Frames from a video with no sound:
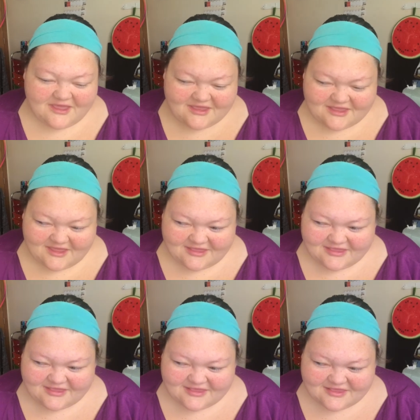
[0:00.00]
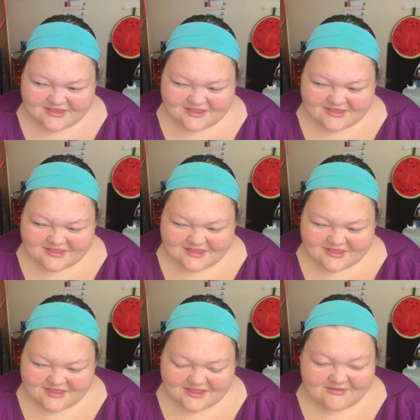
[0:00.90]
And yes,
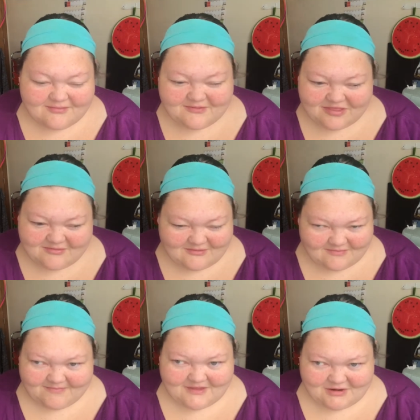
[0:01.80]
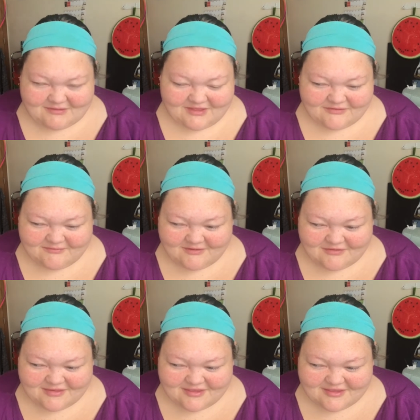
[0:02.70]
it would probably work better with
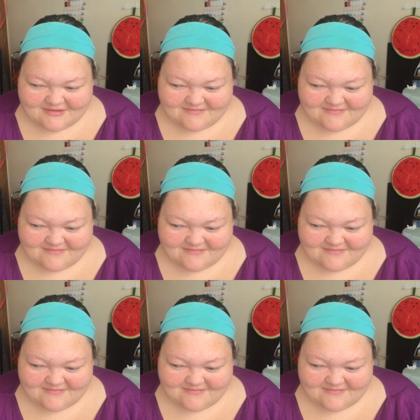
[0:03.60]
headphones,